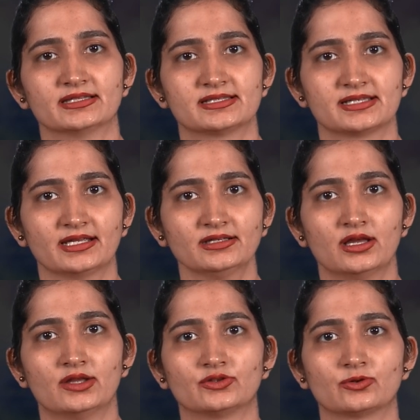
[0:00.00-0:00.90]
Singh
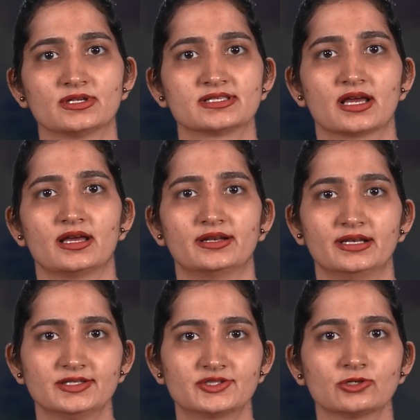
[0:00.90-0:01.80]
through his
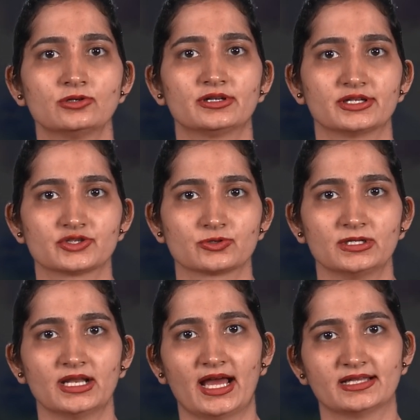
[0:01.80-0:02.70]
religio,
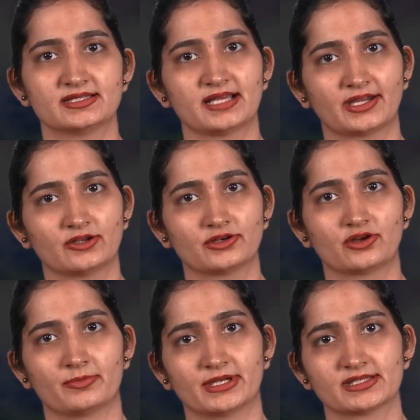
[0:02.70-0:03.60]
ritual and secular
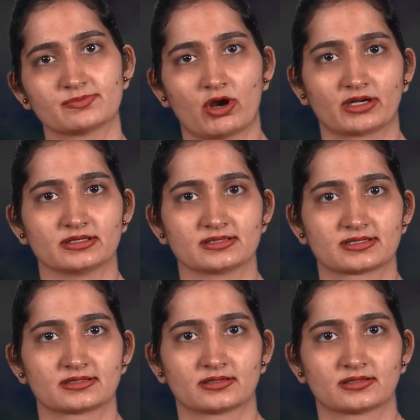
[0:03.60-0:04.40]
dominance models.